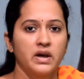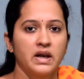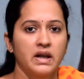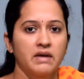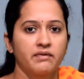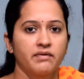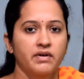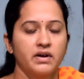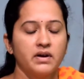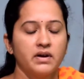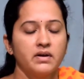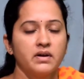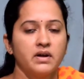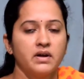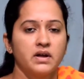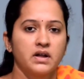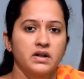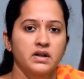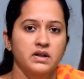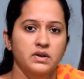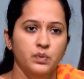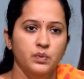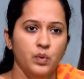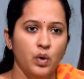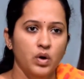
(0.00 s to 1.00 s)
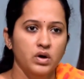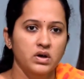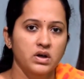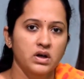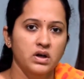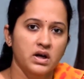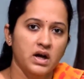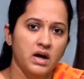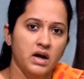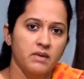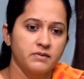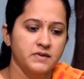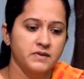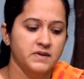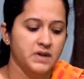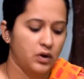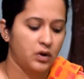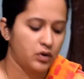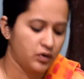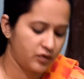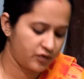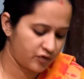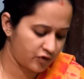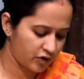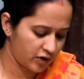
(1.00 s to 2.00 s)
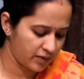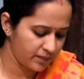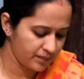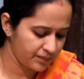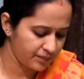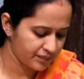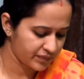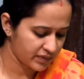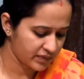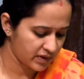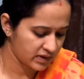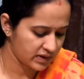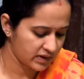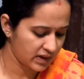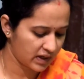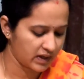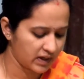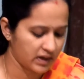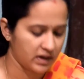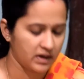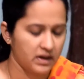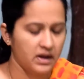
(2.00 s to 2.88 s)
level, water comes out from there,